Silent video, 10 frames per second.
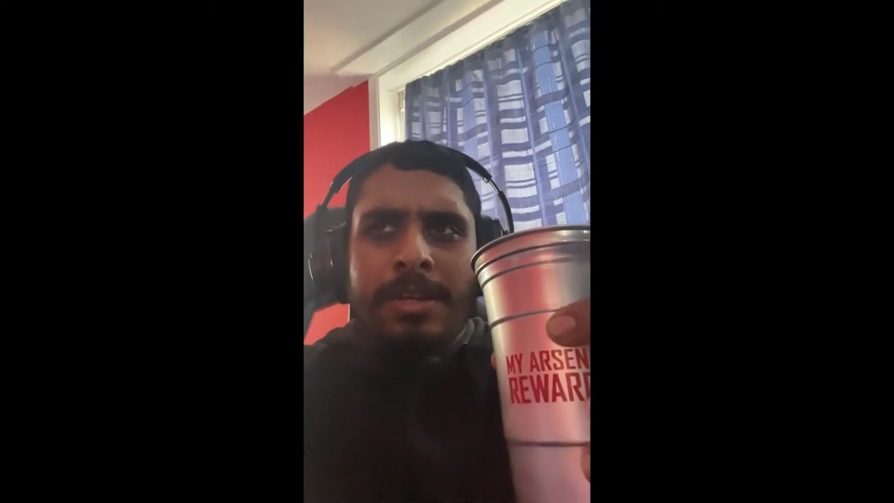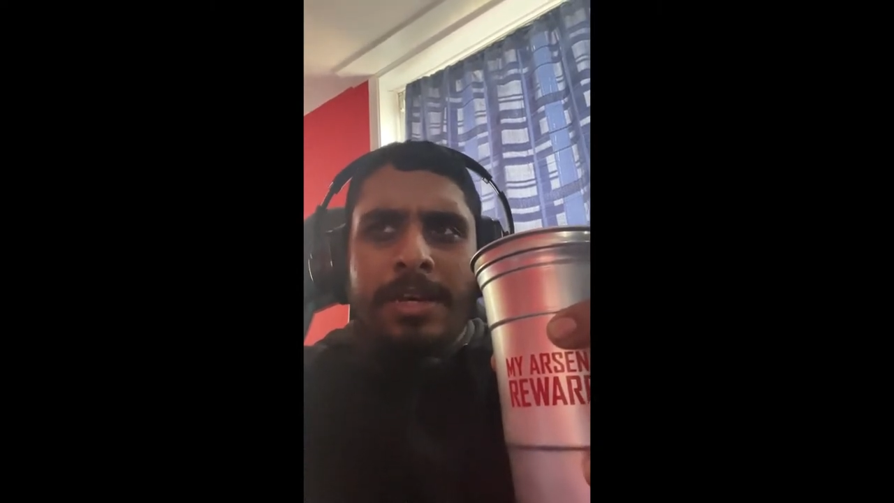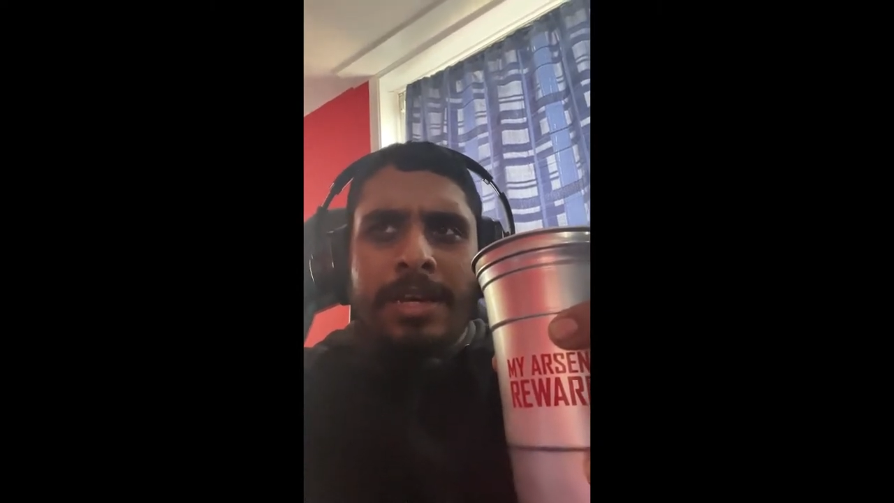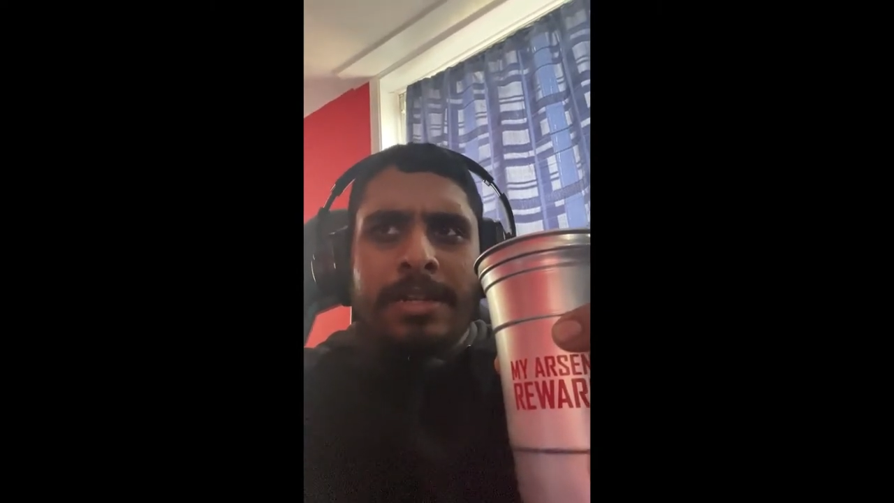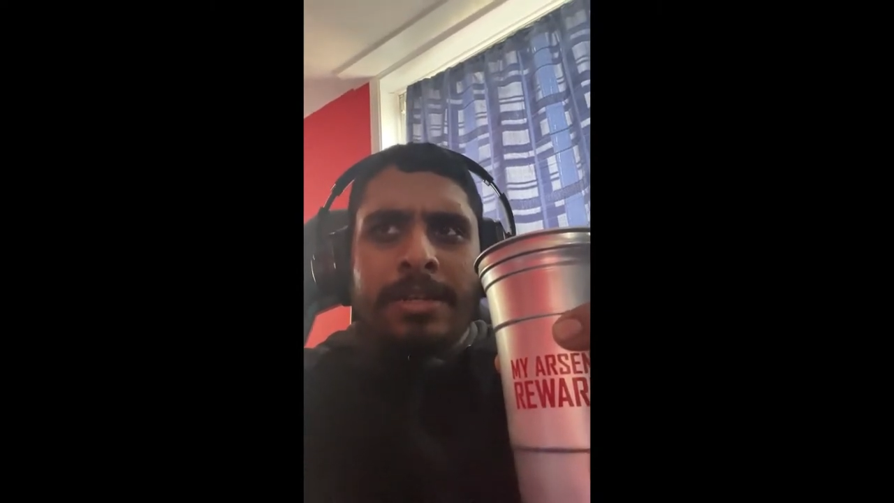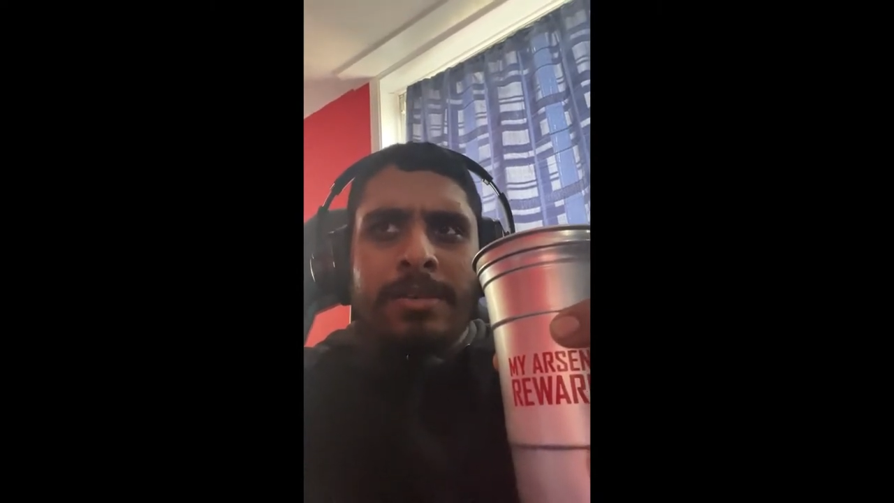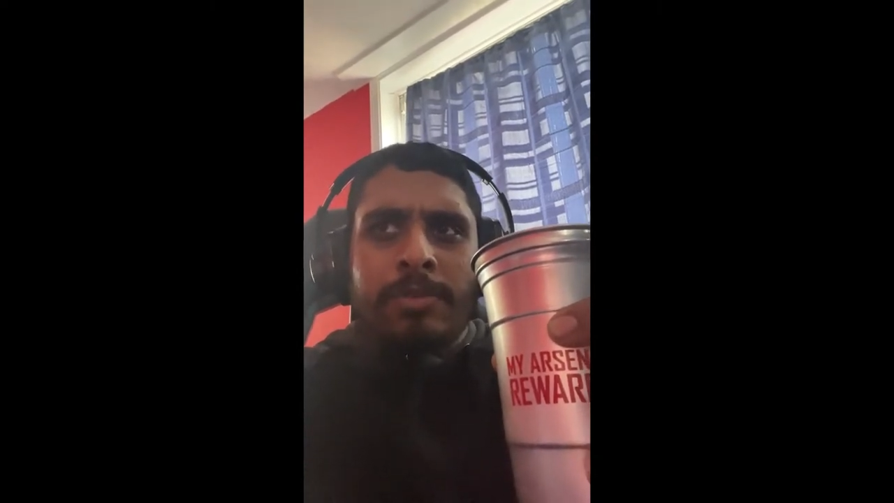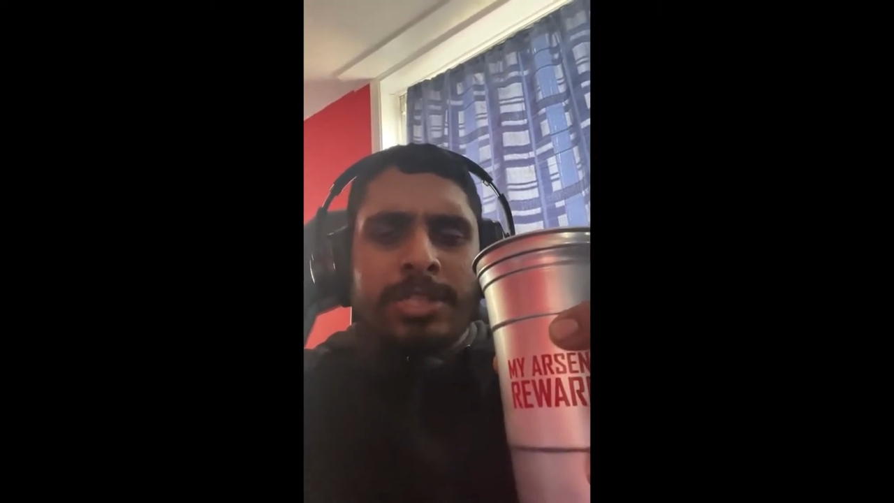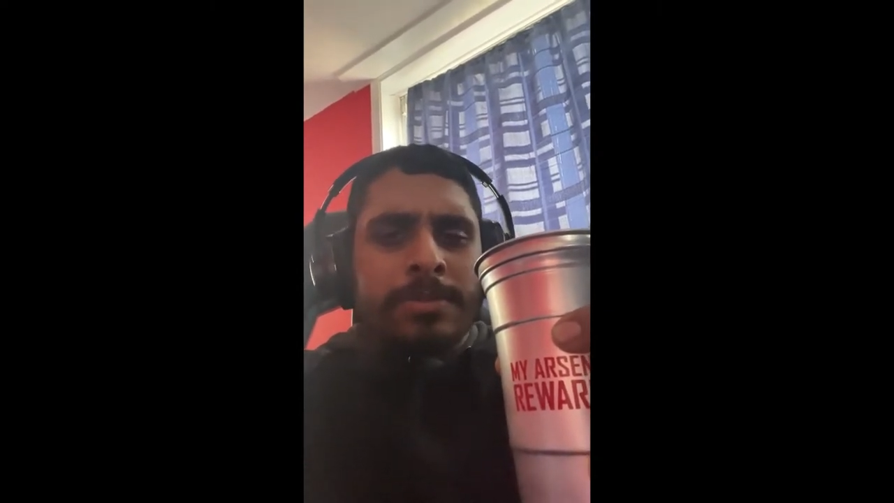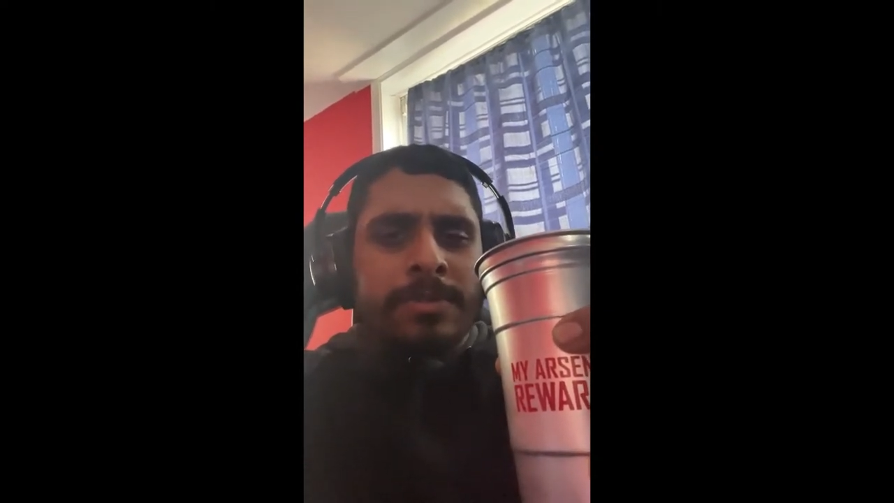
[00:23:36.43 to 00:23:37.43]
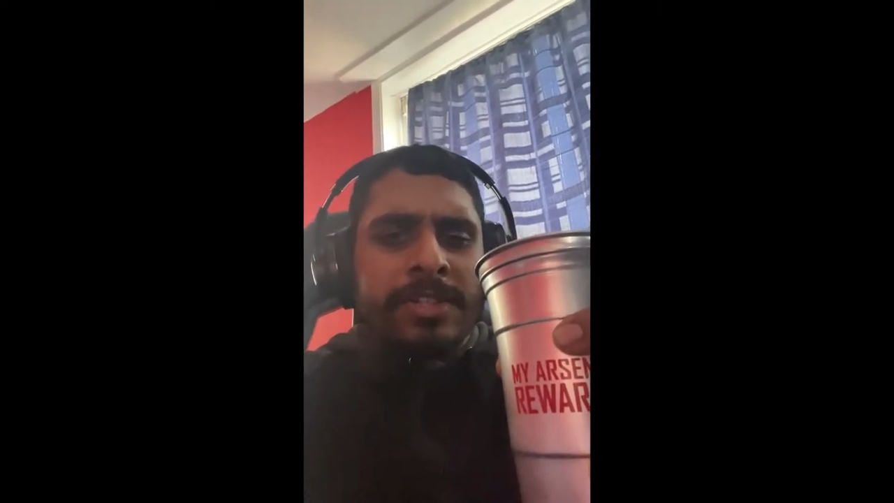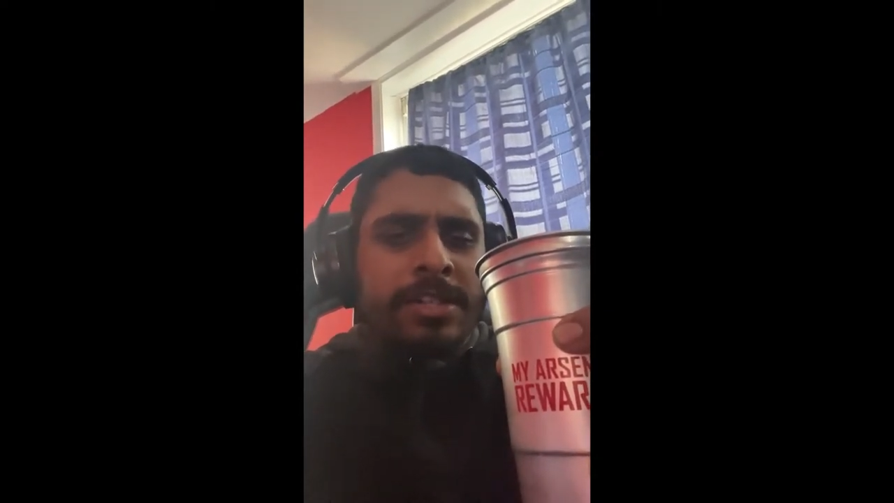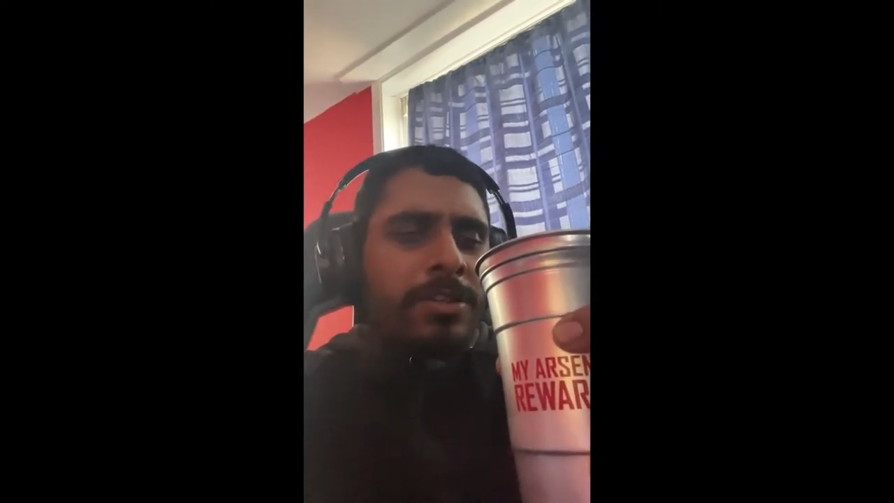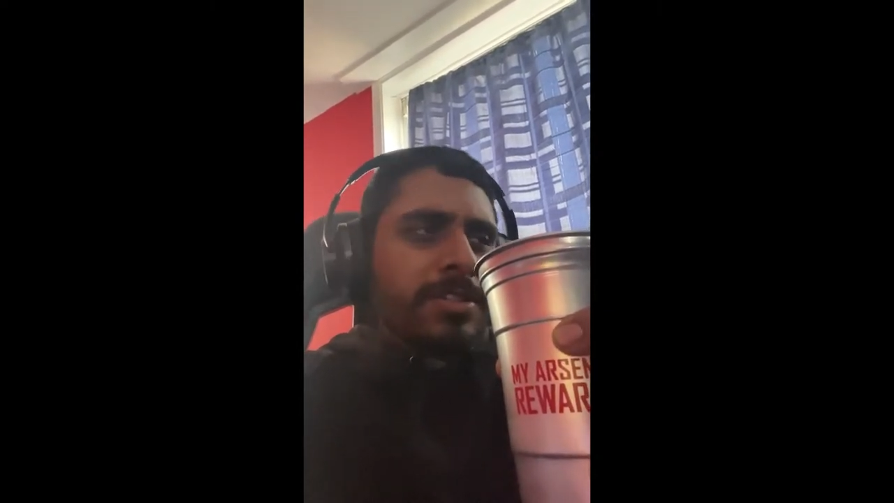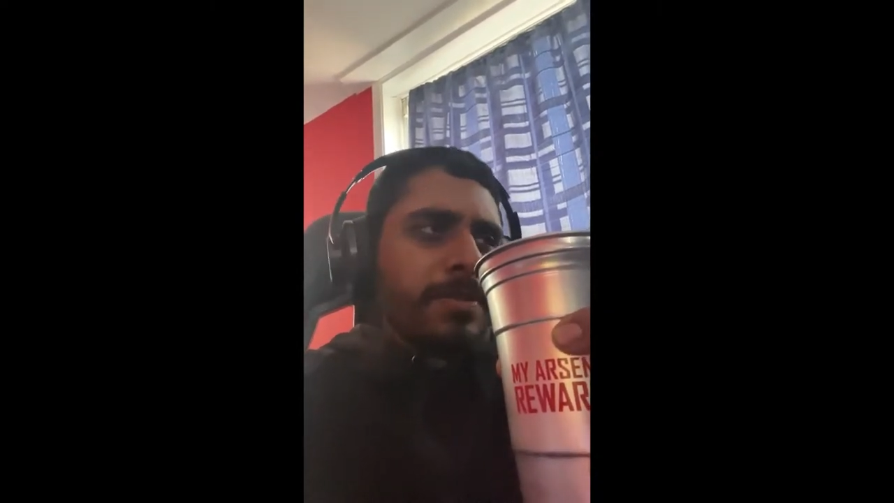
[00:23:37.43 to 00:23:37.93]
and uh, watch a movie and go to